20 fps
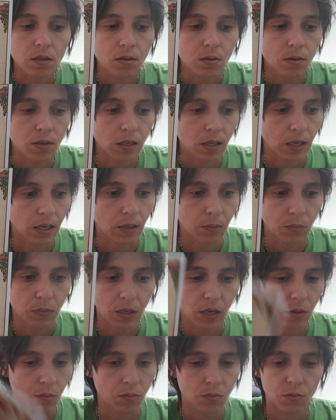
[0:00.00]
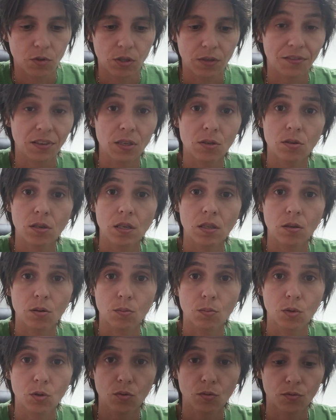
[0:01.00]
You're like, I'm, I'm refusing to
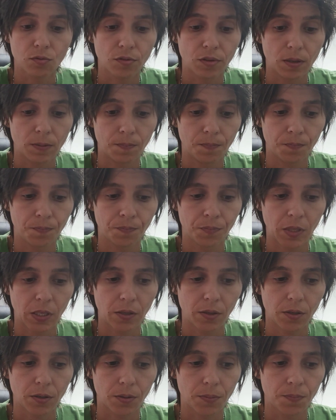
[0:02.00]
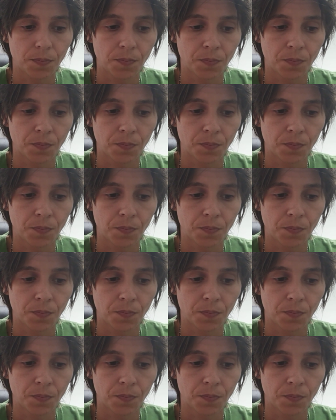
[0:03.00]
move here.